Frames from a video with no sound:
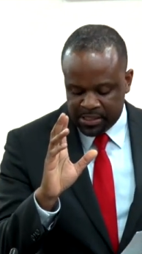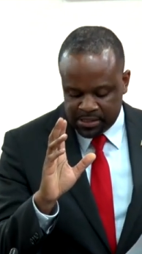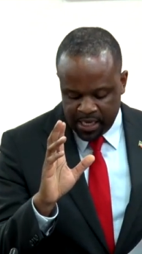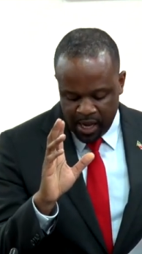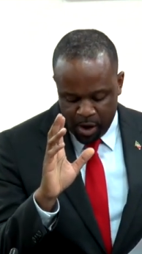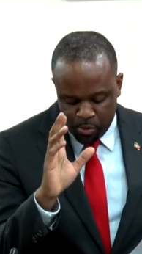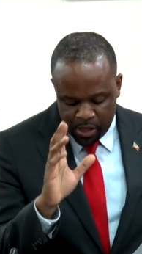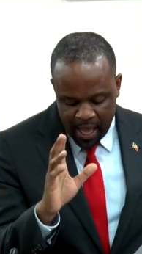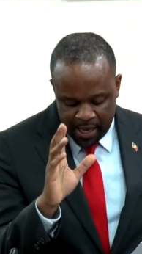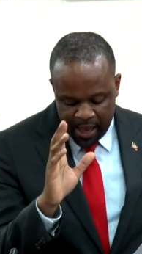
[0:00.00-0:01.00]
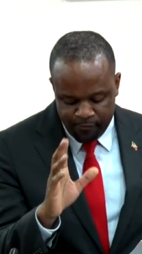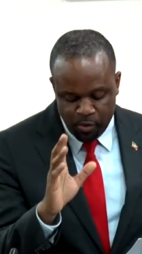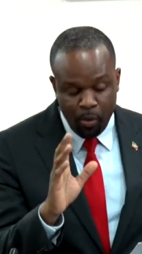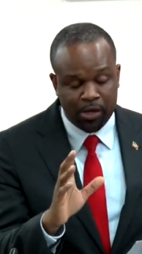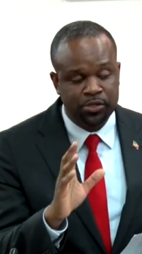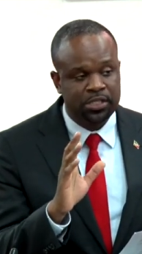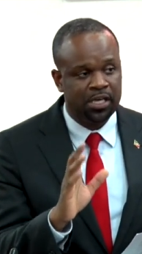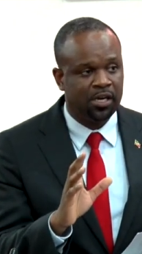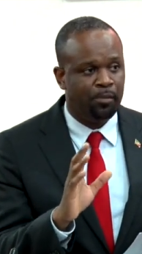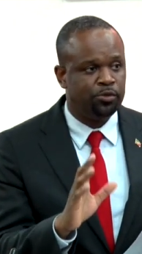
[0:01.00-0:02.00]
said I would like everyone to
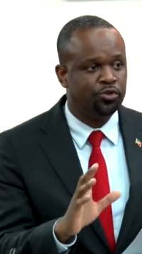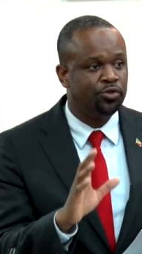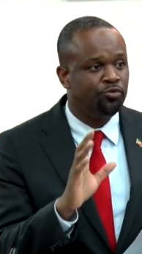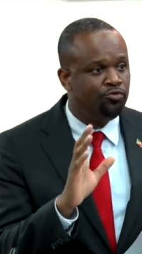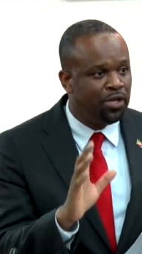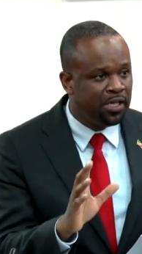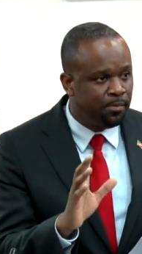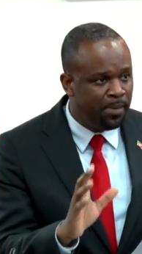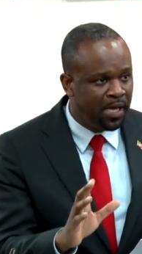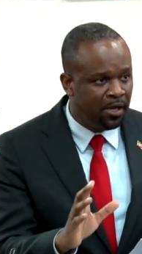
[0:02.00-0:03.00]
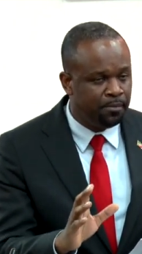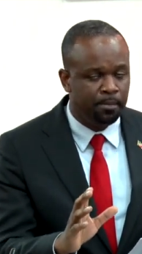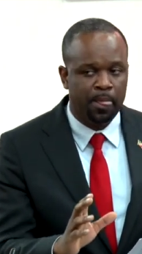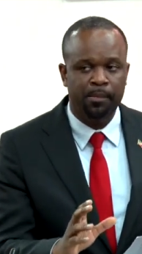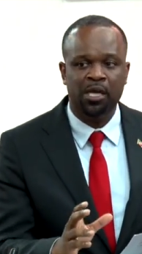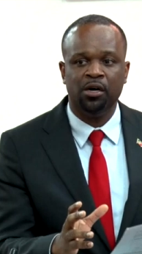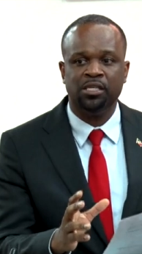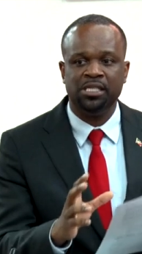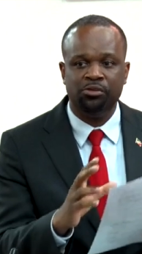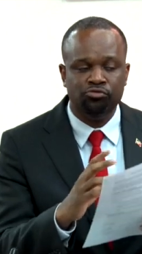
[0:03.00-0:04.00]
take an opportunity to read the bill
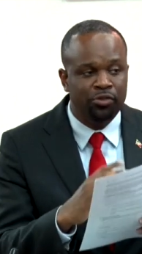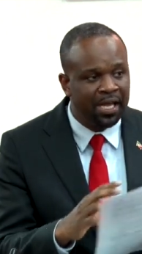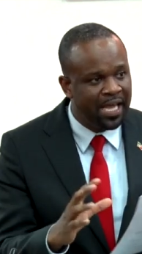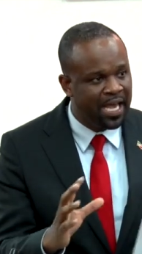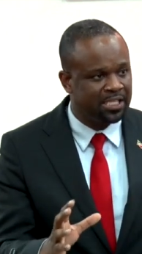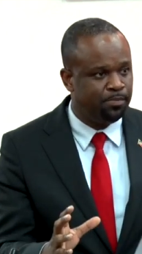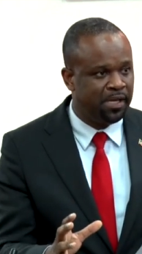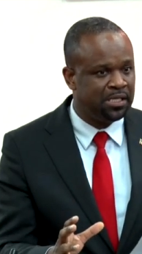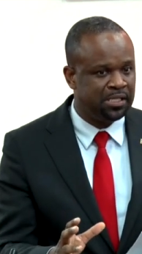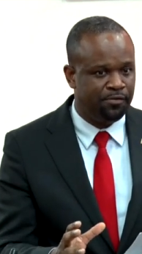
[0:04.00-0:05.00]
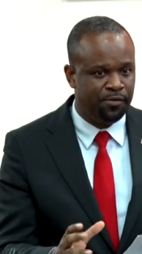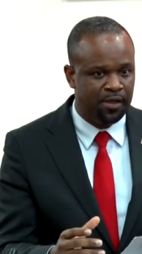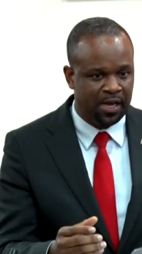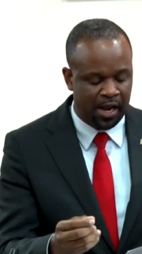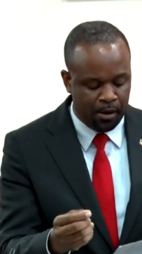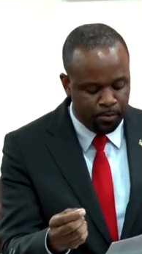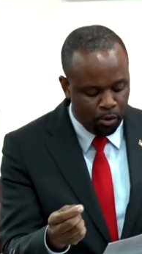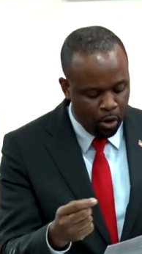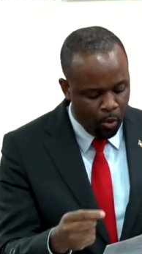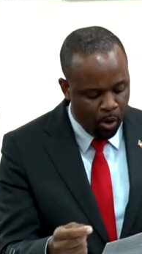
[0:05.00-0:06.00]
because it really explains everything, and I'll
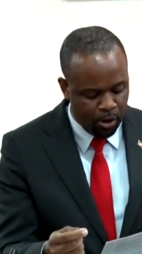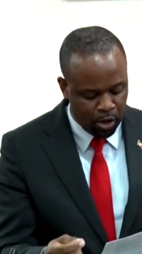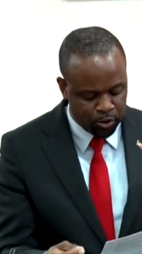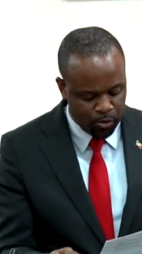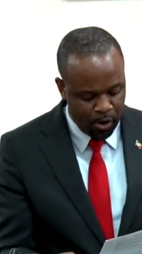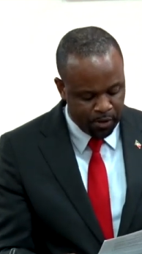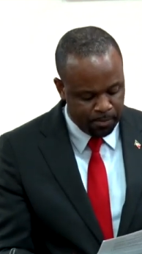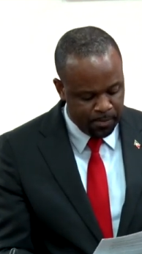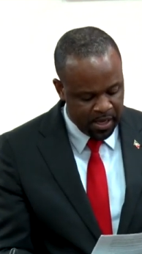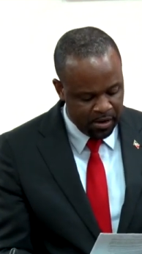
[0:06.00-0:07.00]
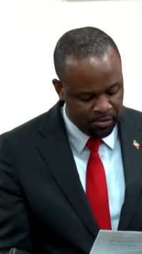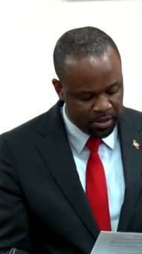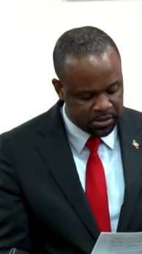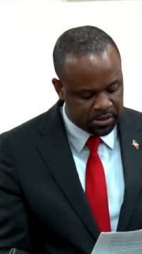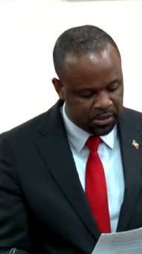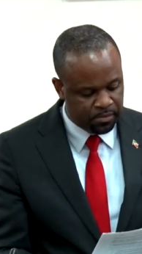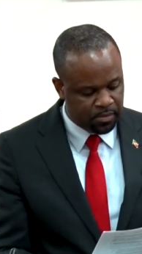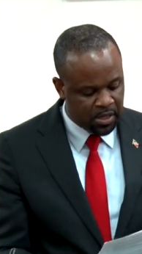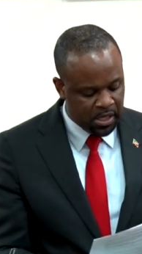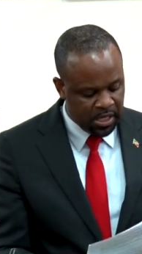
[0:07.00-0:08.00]
pull out one or two other areas.
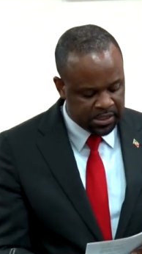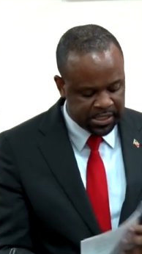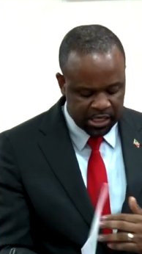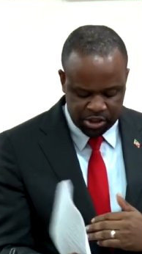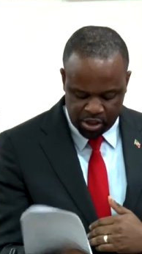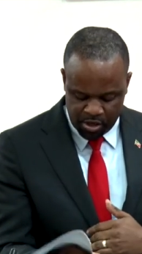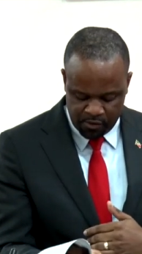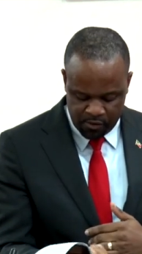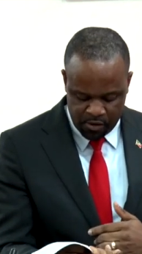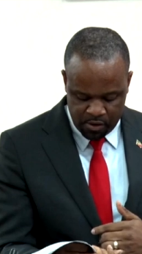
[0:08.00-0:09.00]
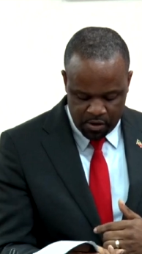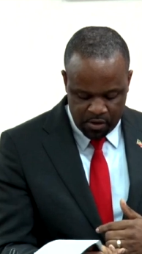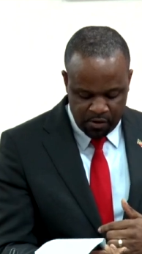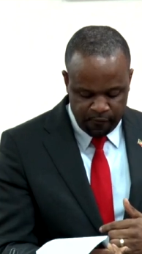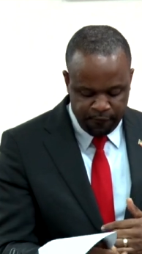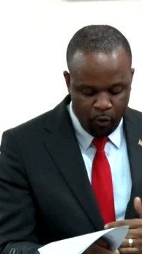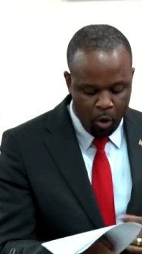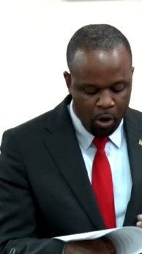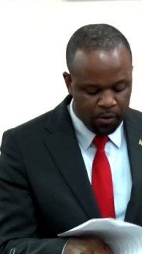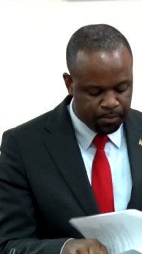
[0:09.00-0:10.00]
In section
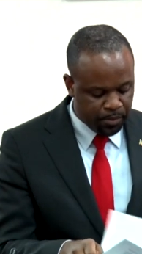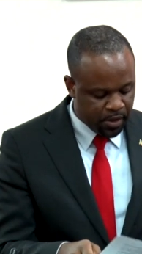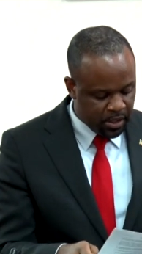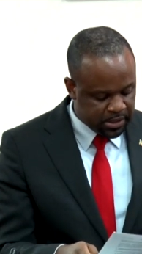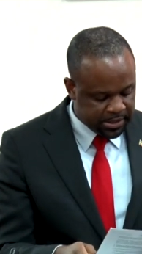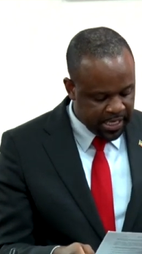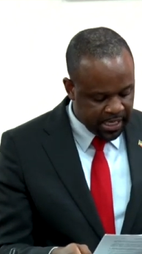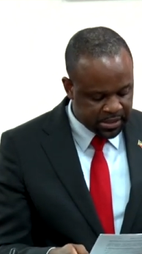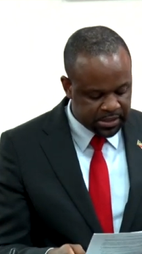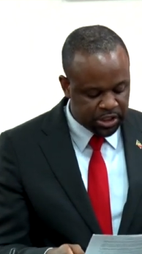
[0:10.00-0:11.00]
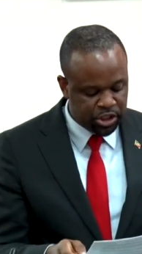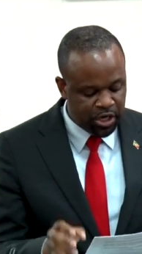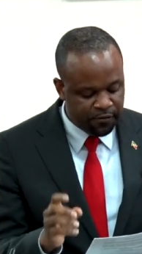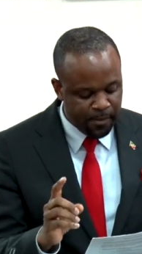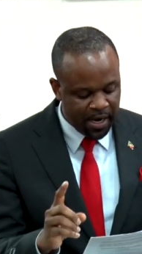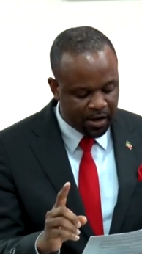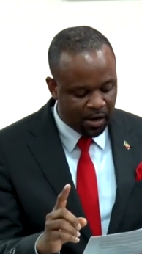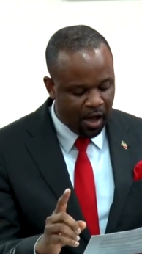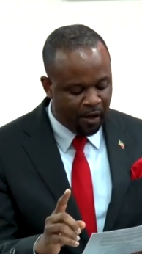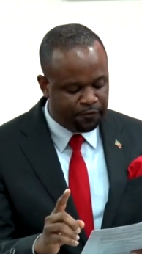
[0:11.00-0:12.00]
4(6), the chief
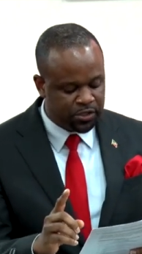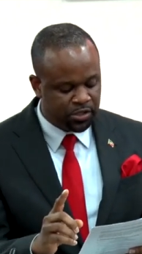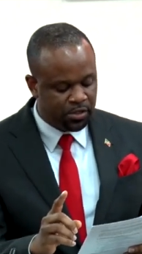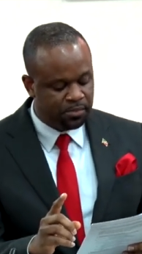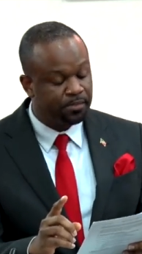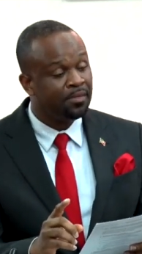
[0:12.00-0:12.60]
medical officer,